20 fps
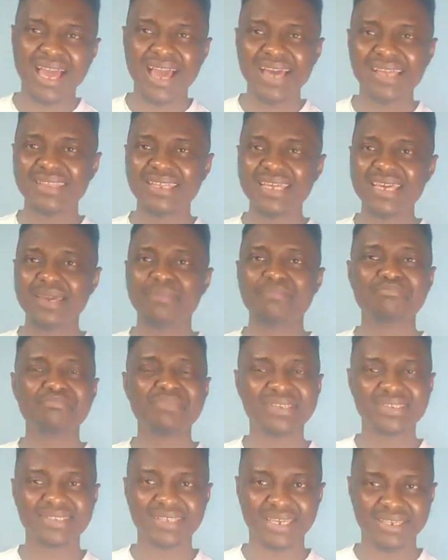Are they
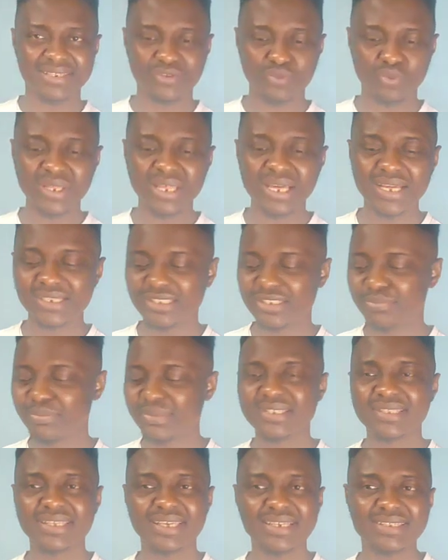mistakes? What are these
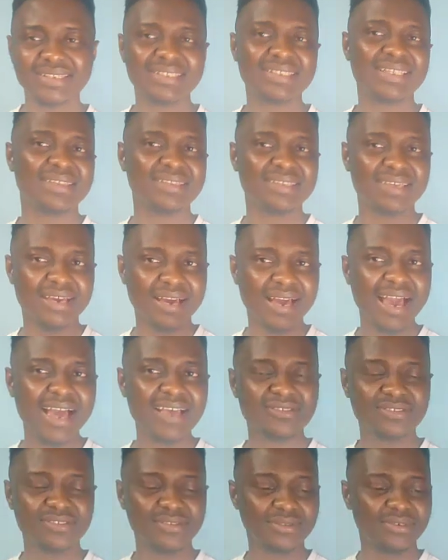mistakes that
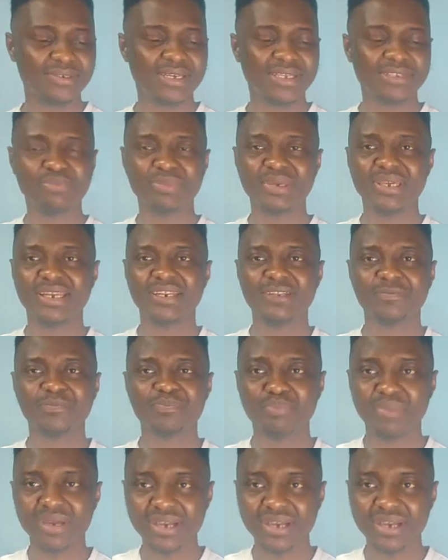Arsenal has made?